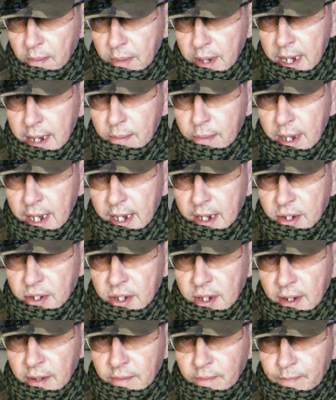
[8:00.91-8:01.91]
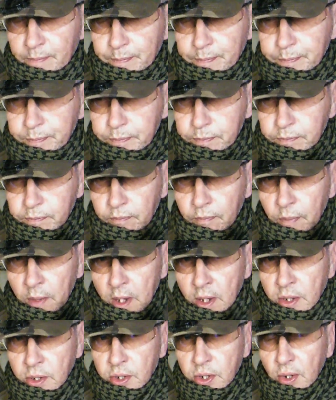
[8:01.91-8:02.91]
in BBs,
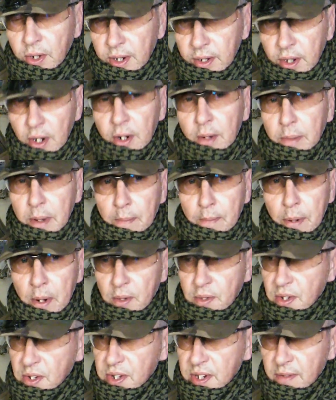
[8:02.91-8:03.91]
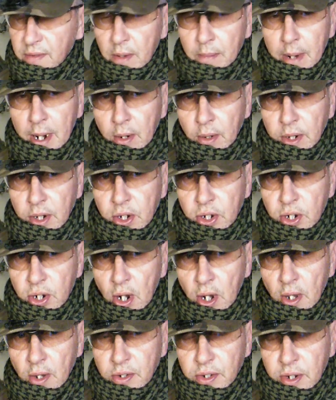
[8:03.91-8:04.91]
so you've got to be positive about your
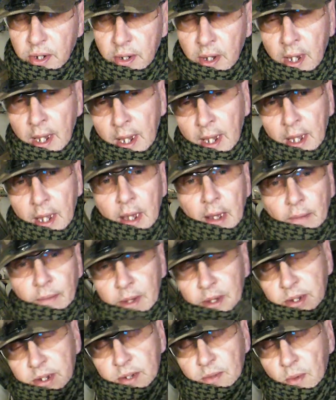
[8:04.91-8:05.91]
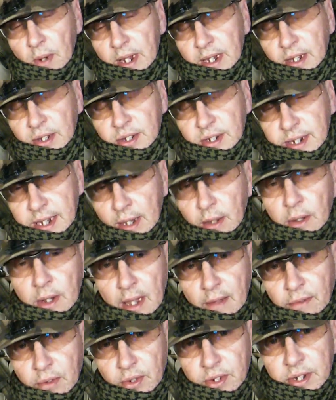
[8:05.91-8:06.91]
shots, and this is where your skill
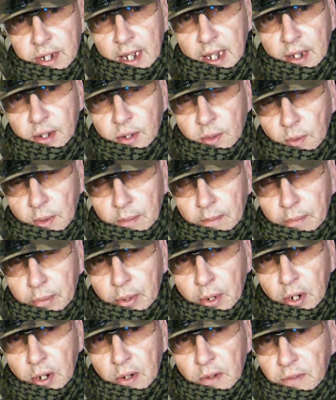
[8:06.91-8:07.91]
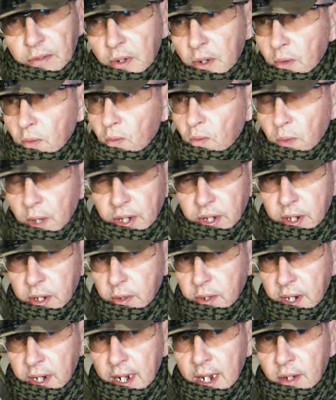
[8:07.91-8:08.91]
level starts to improve, when
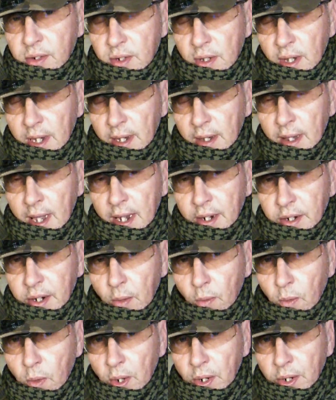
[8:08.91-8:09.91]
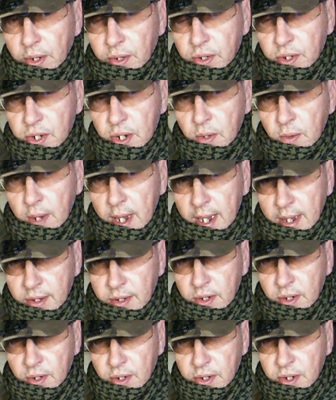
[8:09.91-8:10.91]
you can actually land the 1 and 2
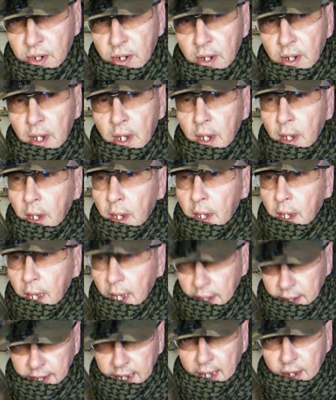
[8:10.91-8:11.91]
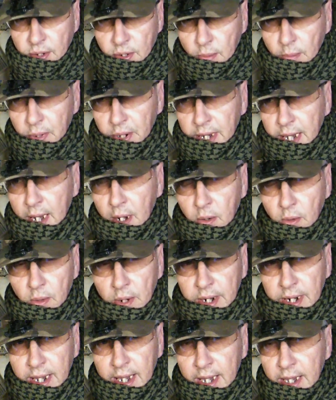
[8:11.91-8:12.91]
hitters and get somebody out
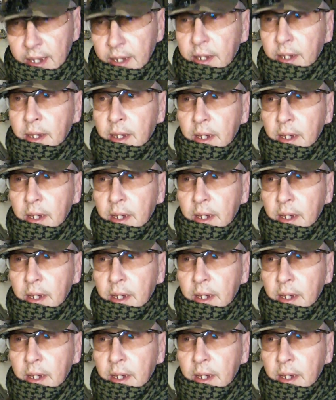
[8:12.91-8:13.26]
with it.